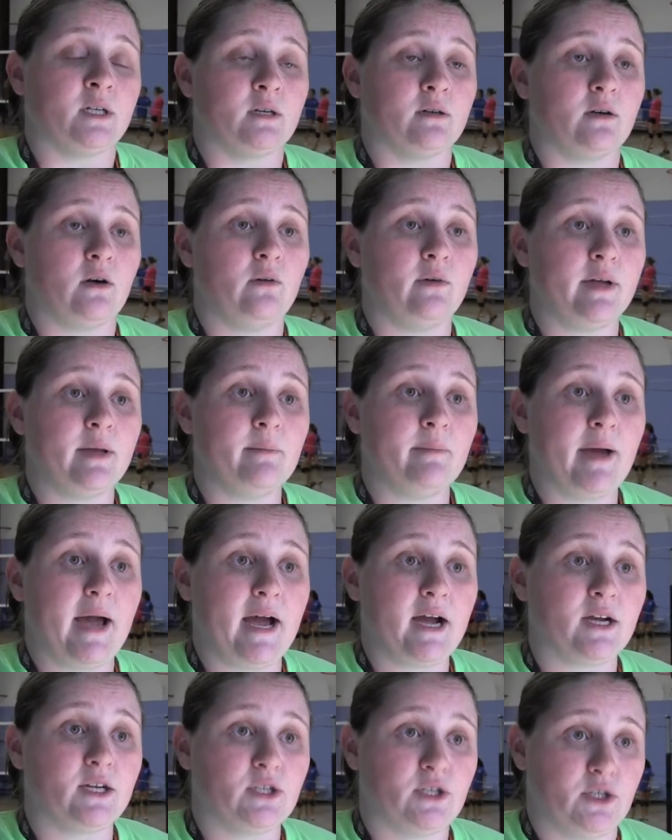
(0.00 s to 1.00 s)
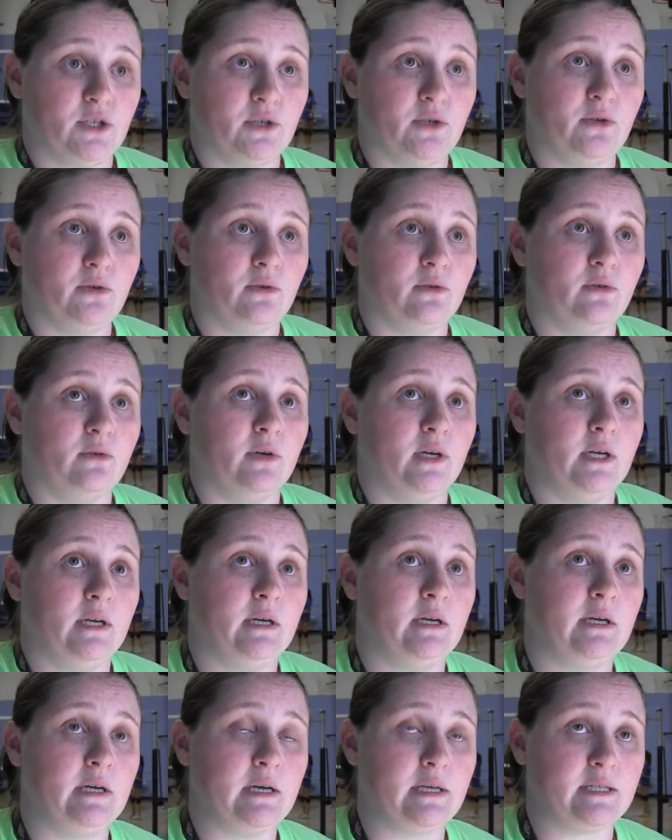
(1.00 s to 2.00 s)
Going back to
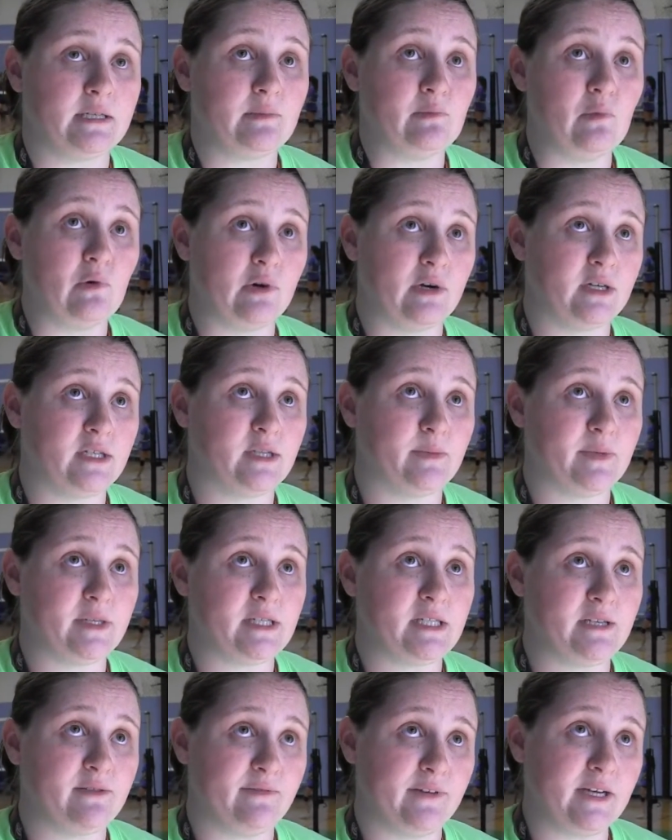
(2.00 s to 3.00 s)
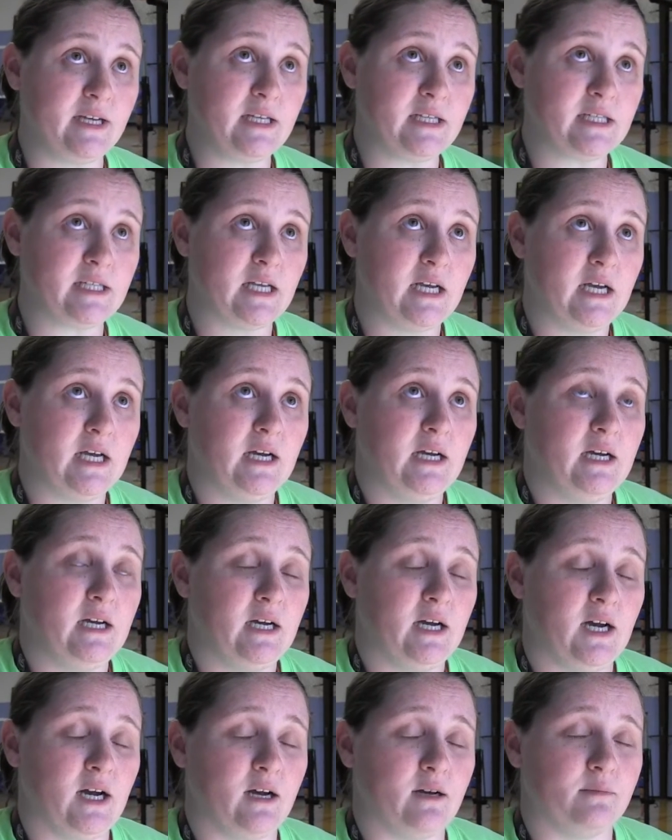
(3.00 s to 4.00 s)
some more specifics,
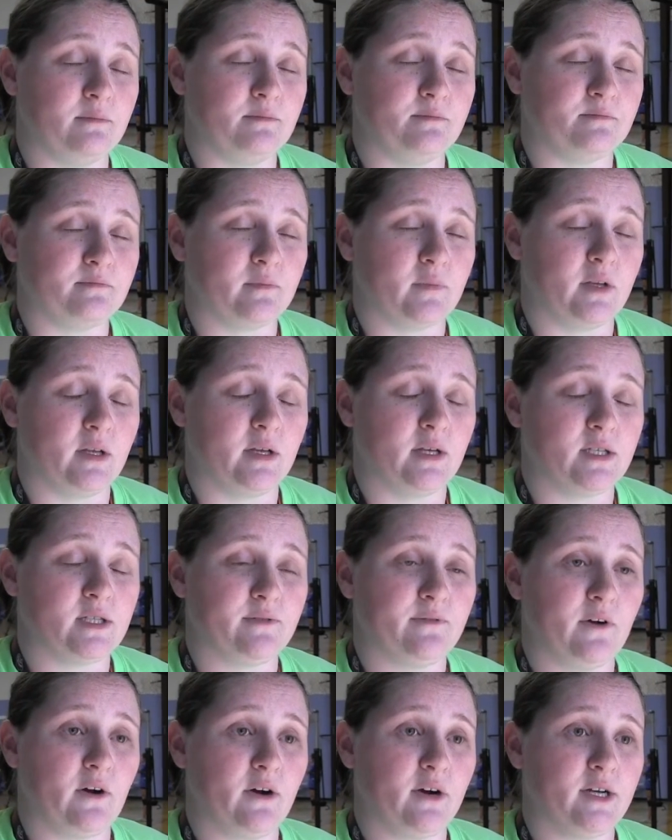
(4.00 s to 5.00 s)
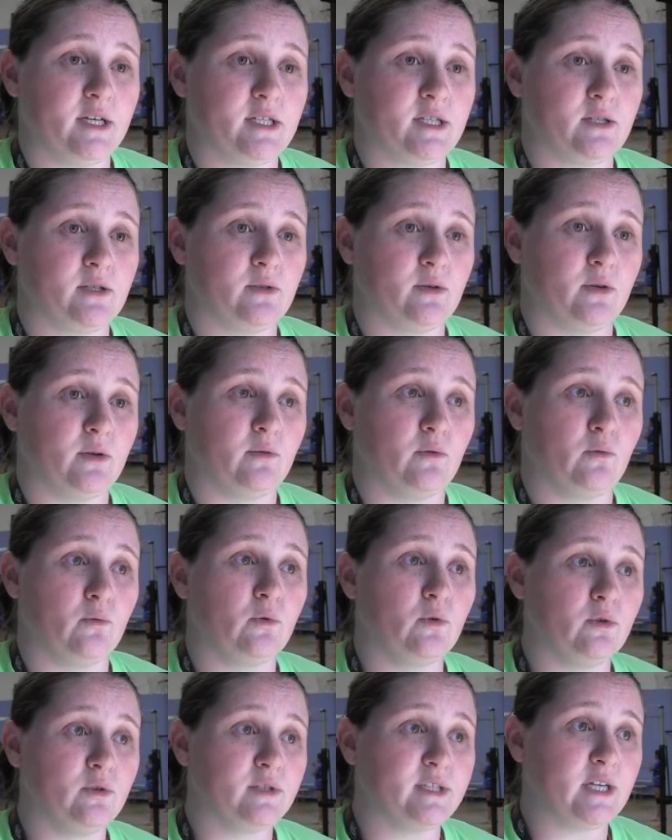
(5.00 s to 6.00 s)
as far as
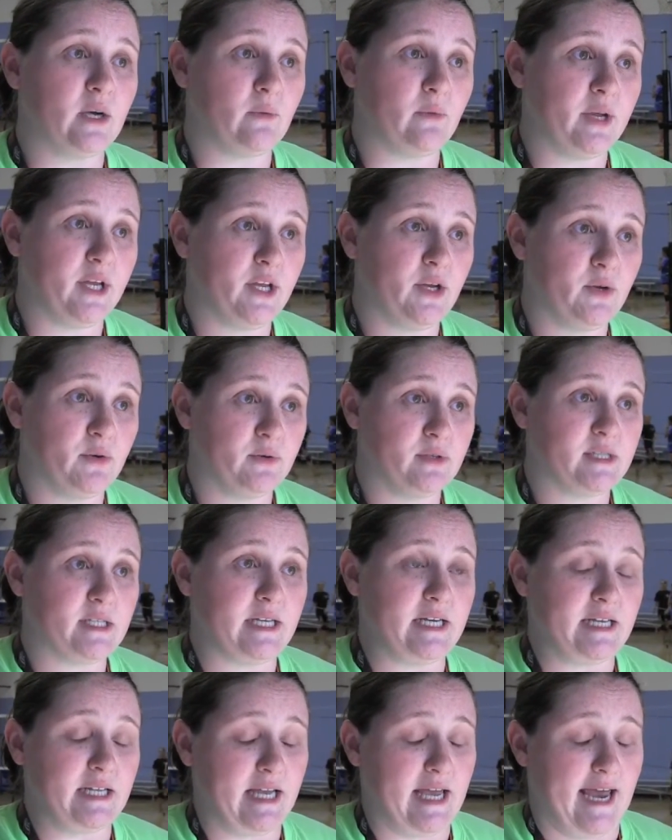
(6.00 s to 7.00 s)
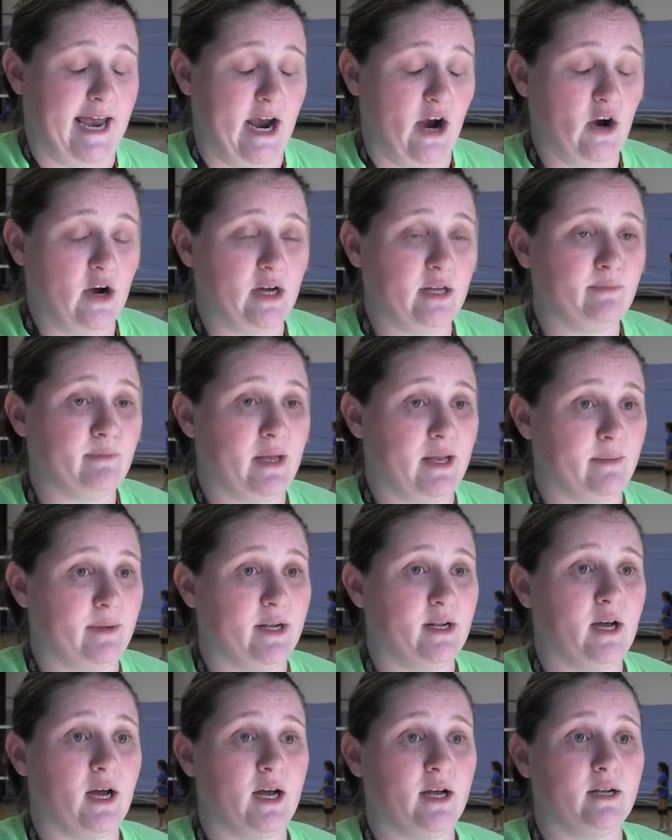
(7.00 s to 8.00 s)
rules that we use in CARA, maybe
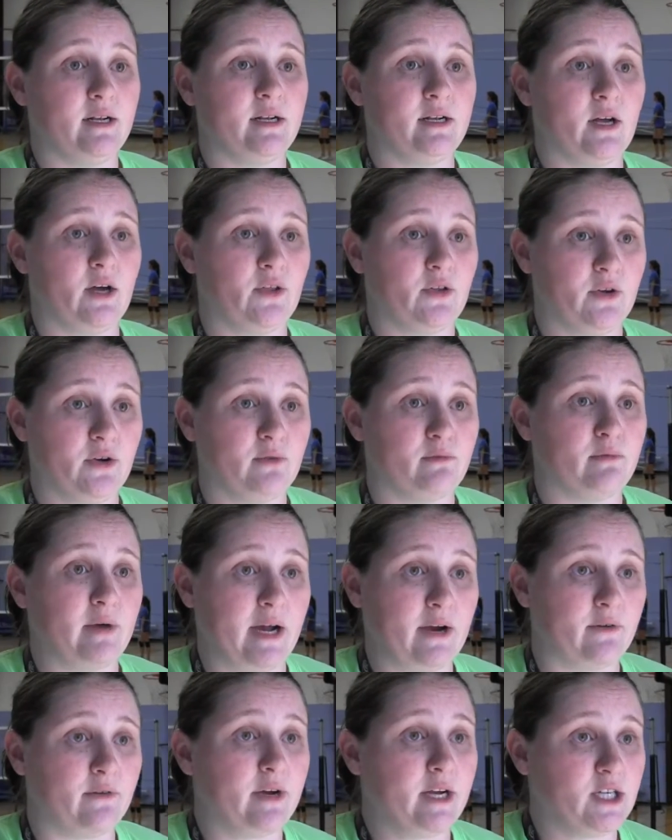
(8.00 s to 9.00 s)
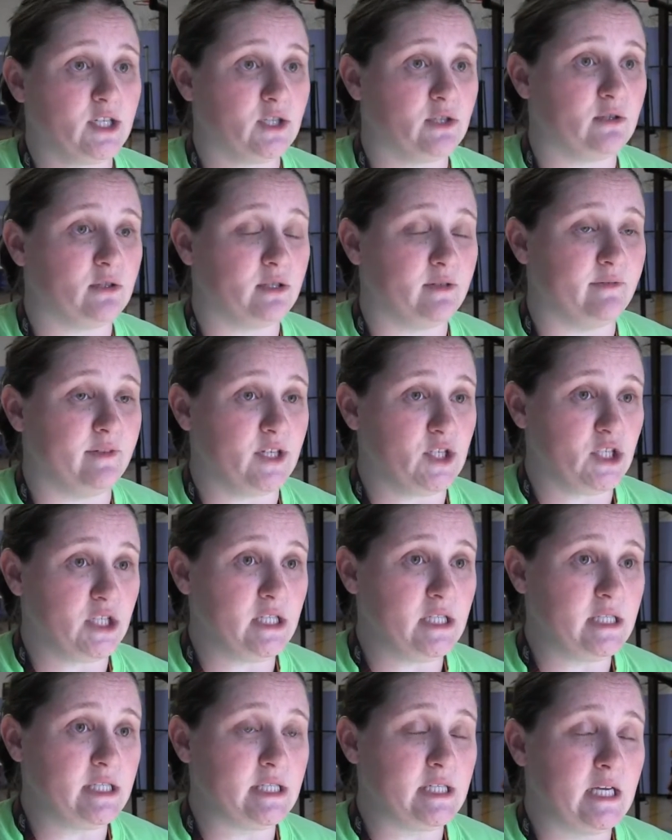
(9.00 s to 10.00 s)
not in other recreational
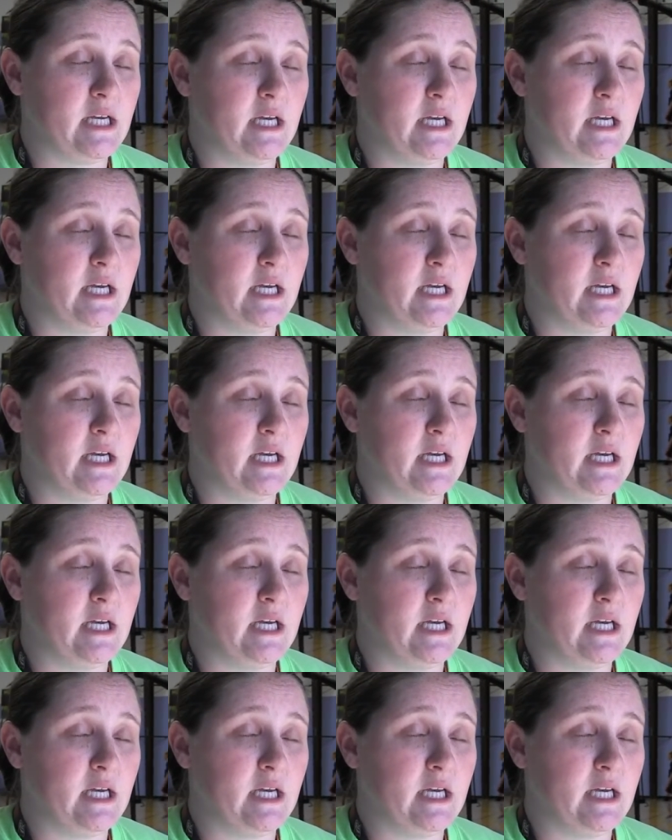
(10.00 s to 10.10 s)
divisions,